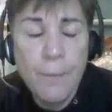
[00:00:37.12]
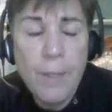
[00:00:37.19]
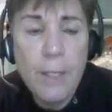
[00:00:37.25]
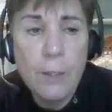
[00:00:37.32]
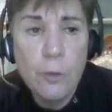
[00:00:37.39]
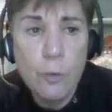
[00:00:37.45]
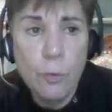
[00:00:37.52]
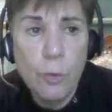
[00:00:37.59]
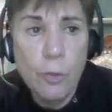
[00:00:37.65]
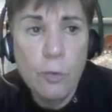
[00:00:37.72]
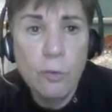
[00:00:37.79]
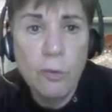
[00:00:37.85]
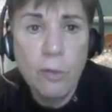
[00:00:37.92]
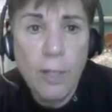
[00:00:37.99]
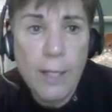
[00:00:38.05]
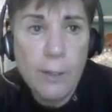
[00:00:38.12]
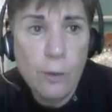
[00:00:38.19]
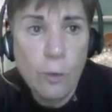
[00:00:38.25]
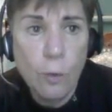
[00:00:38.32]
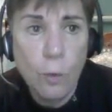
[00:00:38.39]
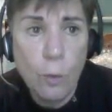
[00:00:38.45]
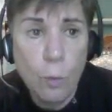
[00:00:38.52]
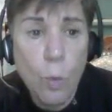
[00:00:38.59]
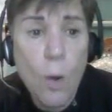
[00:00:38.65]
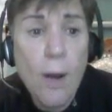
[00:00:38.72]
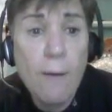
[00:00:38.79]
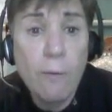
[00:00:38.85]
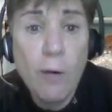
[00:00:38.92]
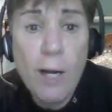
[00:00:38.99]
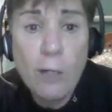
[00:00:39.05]
in your newsletter or
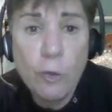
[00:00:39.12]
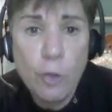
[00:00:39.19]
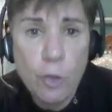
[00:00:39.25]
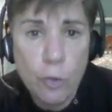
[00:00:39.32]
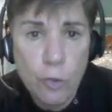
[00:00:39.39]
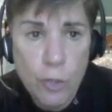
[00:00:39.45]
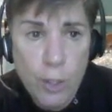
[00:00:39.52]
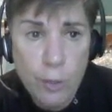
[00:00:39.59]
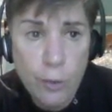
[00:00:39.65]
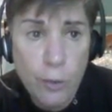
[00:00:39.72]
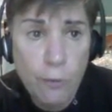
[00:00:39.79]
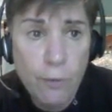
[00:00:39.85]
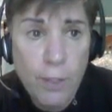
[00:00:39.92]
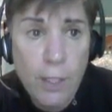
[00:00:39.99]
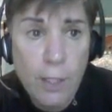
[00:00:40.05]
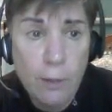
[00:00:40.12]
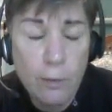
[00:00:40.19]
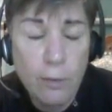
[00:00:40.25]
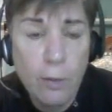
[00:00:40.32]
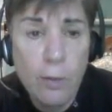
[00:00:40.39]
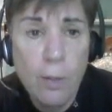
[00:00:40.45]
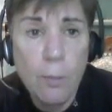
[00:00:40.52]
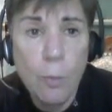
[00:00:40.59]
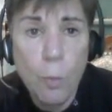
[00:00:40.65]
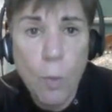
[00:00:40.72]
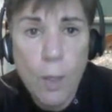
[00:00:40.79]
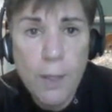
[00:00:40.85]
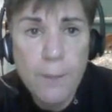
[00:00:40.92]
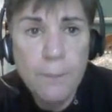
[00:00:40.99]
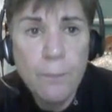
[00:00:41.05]
wherever else you share your video. So number
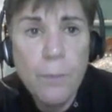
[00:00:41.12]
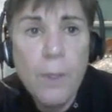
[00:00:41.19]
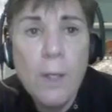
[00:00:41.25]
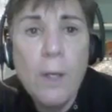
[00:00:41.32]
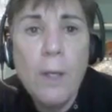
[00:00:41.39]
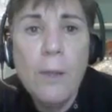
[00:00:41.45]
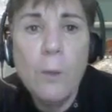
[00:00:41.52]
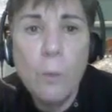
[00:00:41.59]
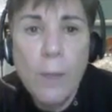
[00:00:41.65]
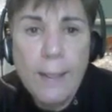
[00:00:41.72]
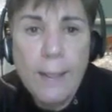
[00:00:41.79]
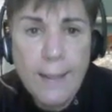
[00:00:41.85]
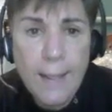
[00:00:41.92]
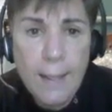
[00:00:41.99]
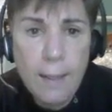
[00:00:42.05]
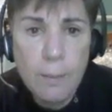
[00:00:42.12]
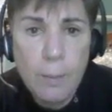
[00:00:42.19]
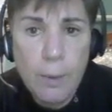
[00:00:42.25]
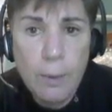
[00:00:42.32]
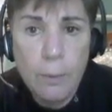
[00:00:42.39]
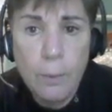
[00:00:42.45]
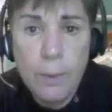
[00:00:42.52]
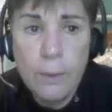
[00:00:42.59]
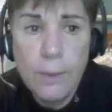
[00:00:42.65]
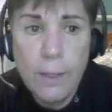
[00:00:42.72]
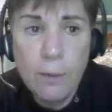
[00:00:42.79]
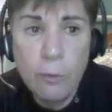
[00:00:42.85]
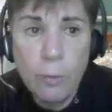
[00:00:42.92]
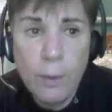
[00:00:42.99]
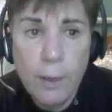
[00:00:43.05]
one, the right camera. Well,
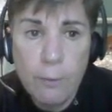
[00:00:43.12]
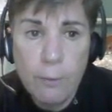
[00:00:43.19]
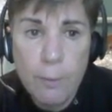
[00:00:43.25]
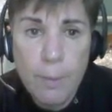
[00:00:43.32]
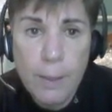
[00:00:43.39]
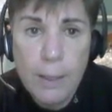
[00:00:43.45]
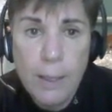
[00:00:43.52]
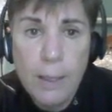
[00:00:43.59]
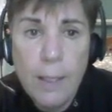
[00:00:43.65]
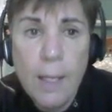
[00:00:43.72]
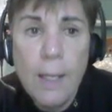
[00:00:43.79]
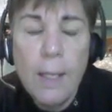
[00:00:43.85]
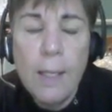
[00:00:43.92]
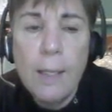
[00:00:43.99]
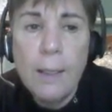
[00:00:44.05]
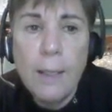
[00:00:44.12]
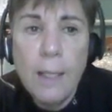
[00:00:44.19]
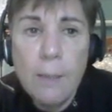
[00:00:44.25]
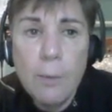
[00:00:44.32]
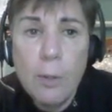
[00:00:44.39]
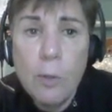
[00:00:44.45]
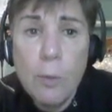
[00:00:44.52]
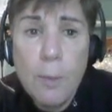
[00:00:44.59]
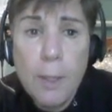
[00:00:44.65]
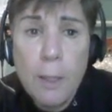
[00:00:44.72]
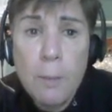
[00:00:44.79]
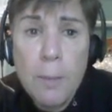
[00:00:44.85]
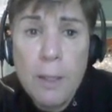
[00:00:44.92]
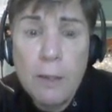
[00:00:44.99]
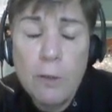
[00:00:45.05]
guess what, everybody? Camera equipment
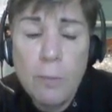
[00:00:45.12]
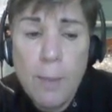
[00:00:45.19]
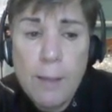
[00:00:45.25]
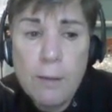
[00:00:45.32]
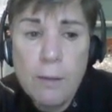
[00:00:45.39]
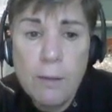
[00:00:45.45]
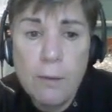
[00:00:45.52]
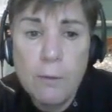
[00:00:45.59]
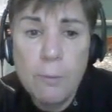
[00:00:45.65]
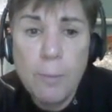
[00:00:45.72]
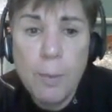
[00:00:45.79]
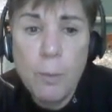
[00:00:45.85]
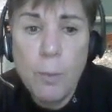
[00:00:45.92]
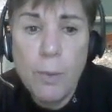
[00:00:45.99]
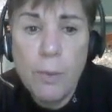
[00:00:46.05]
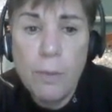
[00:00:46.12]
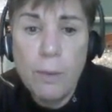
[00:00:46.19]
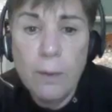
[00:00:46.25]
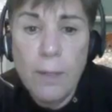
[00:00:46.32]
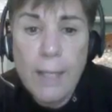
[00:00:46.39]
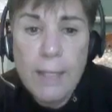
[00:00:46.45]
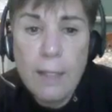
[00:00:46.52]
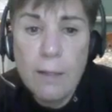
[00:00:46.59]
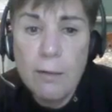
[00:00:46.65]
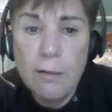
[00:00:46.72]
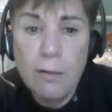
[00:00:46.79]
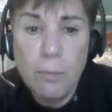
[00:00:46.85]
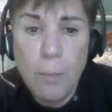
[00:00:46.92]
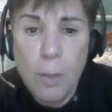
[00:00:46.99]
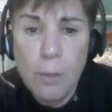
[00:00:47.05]
can be expensive, but with the
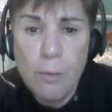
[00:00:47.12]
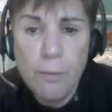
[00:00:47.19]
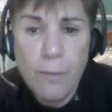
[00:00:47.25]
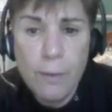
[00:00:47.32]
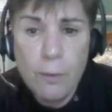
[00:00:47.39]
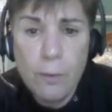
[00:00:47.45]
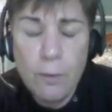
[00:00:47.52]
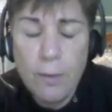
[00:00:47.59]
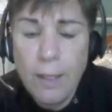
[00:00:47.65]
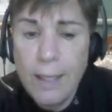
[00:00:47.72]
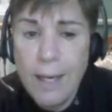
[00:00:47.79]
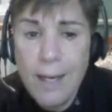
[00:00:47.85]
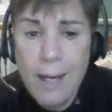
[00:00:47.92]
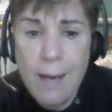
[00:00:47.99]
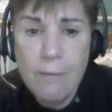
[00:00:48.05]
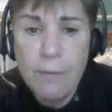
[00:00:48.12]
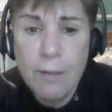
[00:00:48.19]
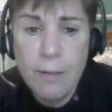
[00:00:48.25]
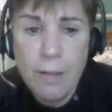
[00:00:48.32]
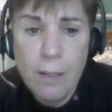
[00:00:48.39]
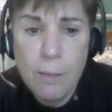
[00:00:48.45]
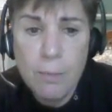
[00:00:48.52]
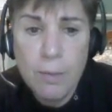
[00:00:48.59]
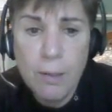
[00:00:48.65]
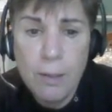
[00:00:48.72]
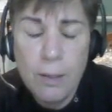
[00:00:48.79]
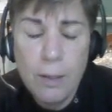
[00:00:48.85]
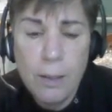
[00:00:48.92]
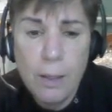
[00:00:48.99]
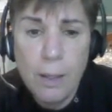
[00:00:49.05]
latest smartphones, like I have a
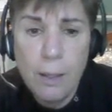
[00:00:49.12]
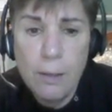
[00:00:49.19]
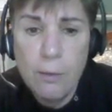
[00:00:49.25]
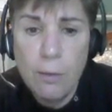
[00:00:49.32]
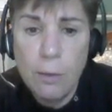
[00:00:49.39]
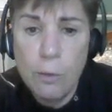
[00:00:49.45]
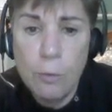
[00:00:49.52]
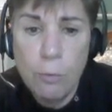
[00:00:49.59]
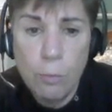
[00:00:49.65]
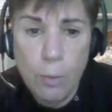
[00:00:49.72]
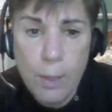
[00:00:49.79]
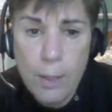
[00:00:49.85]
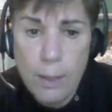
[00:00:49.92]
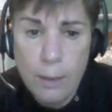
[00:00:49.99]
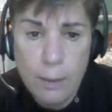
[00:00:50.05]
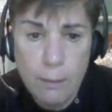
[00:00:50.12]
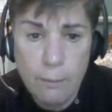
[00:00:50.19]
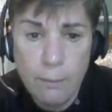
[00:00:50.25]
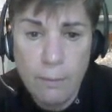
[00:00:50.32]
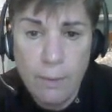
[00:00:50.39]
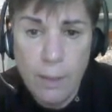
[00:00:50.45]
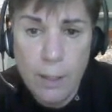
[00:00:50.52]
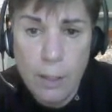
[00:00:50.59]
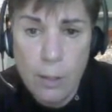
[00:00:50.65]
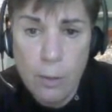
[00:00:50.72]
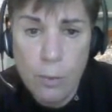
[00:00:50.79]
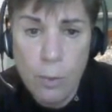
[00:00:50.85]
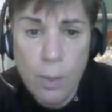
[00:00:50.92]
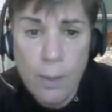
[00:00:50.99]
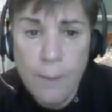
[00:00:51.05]
Samsung, and it's a great
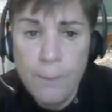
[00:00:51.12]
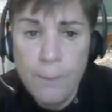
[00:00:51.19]
video